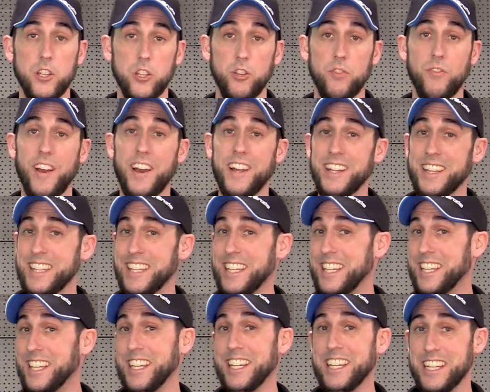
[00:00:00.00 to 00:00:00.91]
you've had a
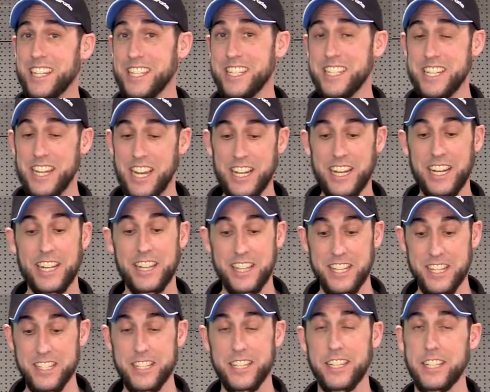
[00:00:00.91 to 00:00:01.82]
leaking gun jet
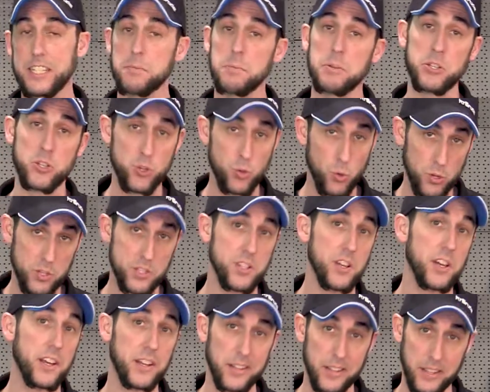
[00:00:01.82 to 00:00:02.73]
and this thing's been short
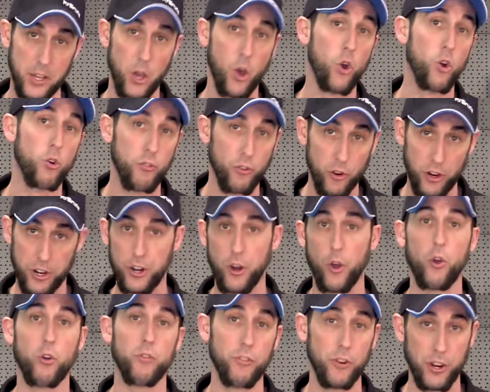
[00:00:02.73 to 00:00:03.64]
cycling over
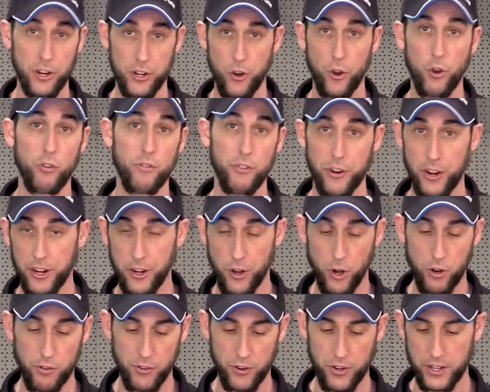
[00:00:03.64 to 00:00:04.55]
and over and over and
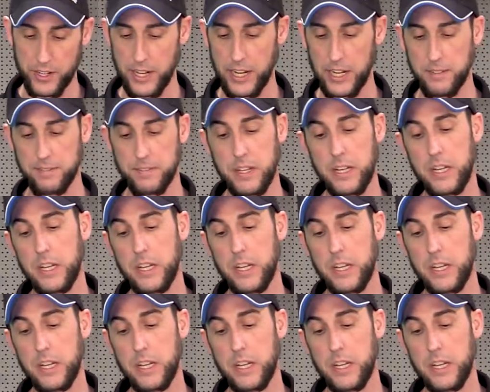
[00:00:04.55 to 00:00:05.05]
over again.